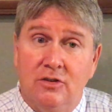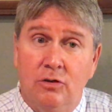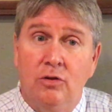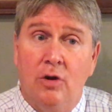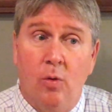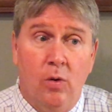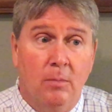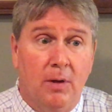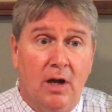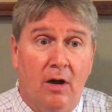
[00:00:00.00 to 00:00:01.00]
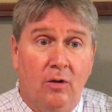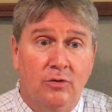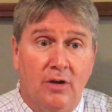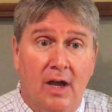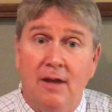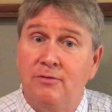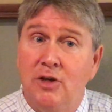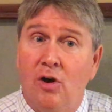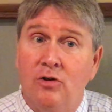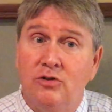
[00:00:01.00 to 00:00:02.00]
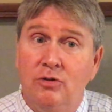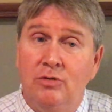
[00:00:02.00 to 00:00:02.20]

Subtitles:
to the court because FDR's New